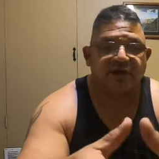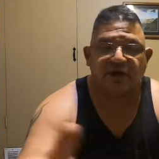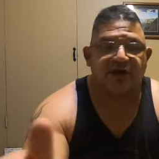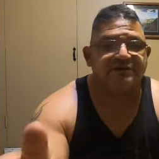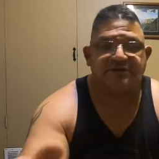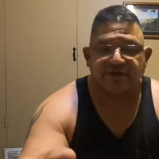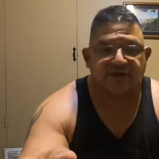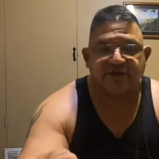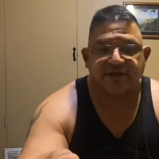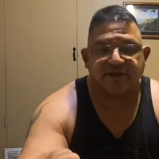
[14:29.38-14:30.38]
lost in
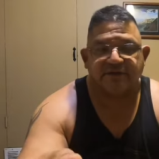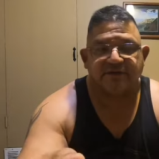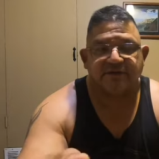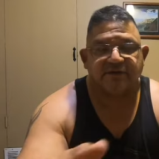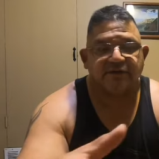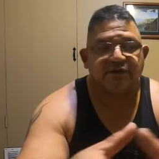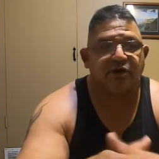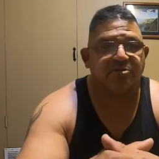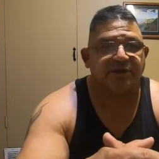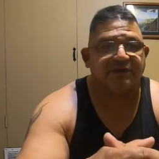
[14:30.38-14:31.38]
all that, you
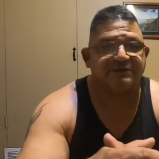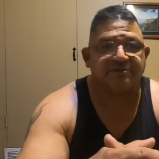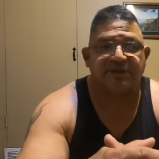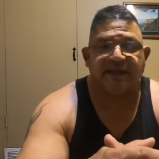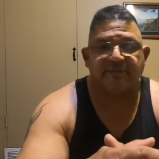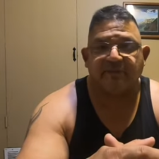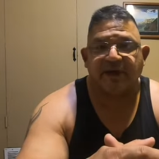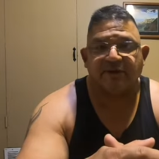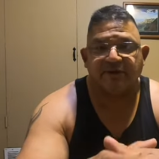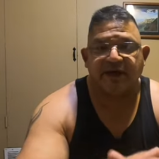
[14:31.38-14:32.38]
know, because it became
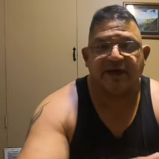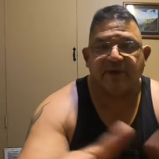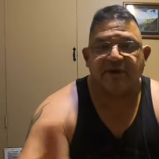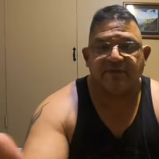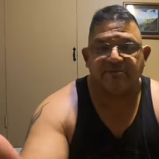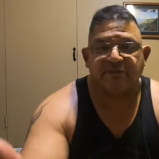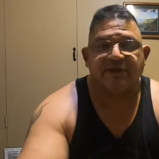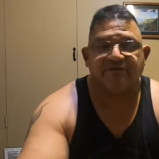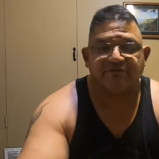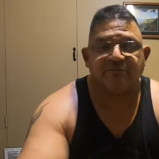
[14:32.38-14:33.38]
about not about him
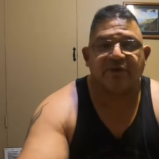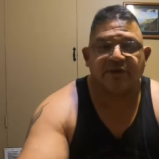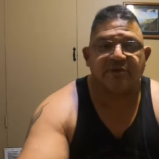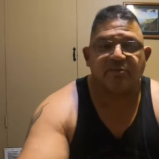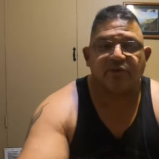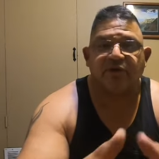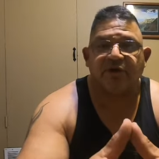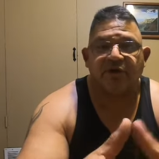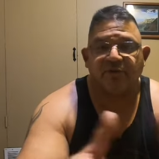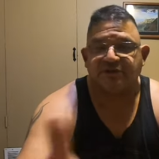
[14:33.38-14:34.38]
playing football anymore,
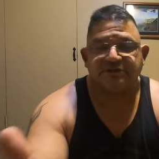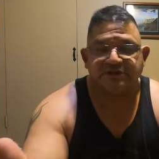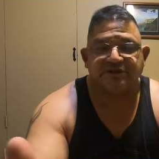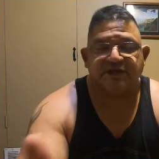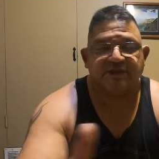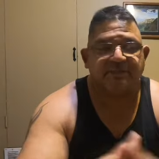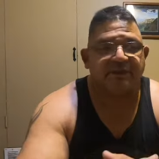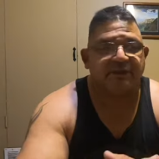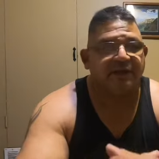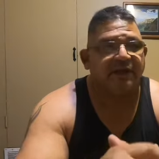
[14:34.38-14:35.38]
which is a shame.
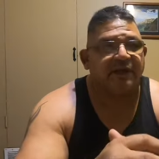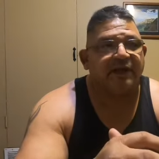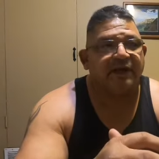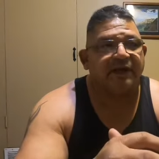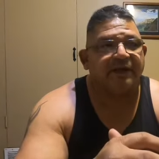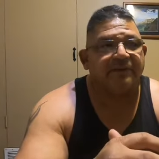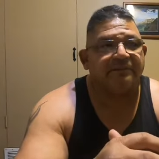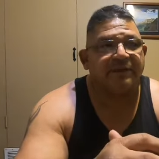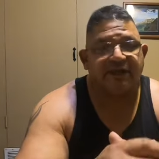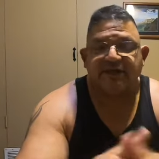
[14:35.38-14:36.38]

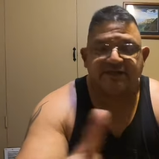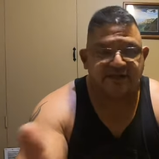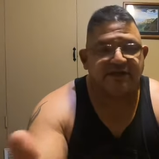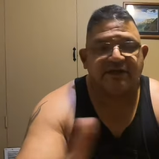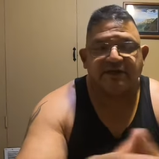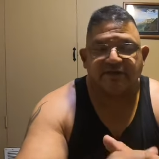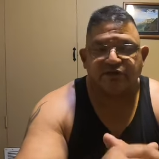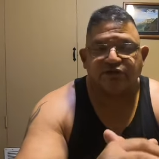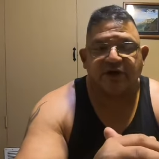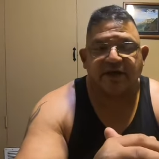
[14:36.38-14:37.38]
Um, and he did get
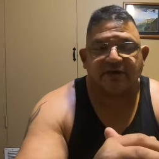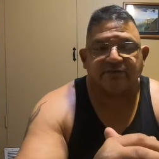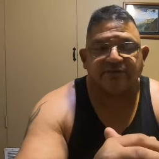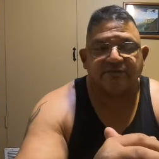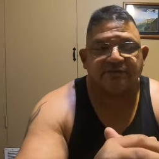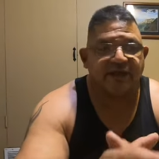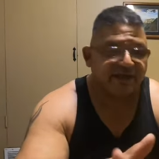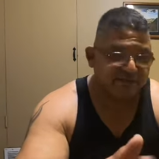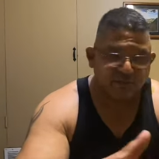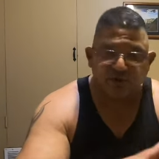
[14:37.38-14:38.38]
another tryout that
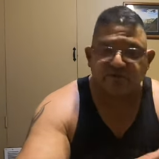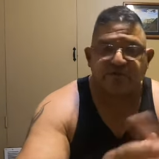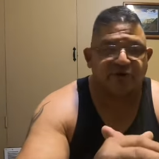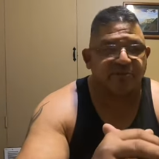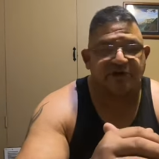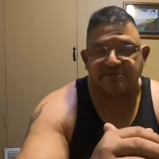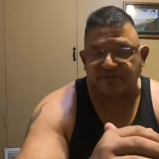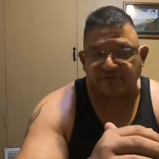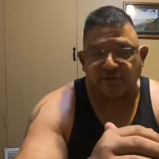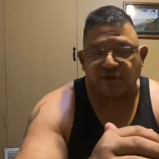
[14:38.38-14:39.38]
he moved 30 minutes
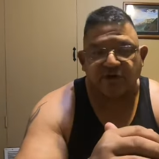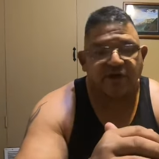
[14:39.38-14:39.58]
before.